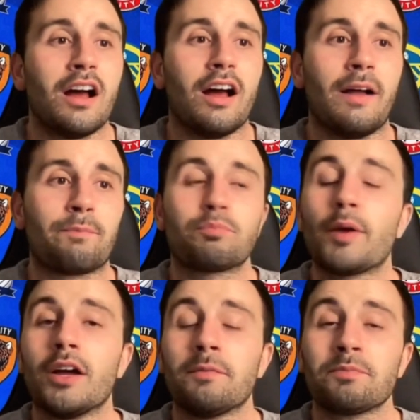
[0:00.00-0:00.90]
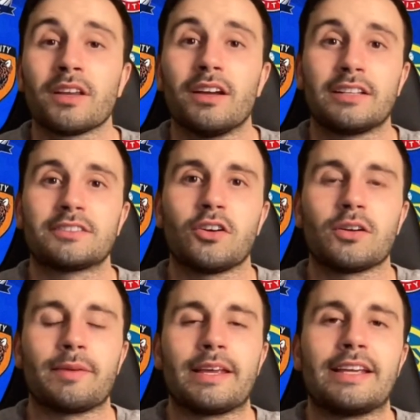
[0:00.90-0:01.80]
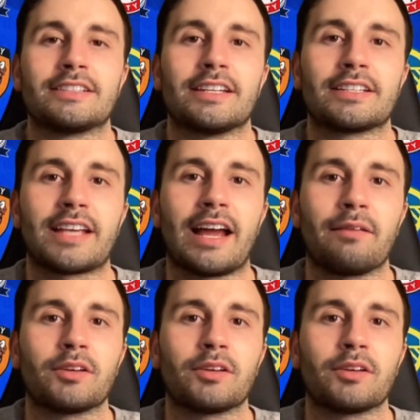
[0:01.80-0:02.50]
But it's not going to be easy, this game.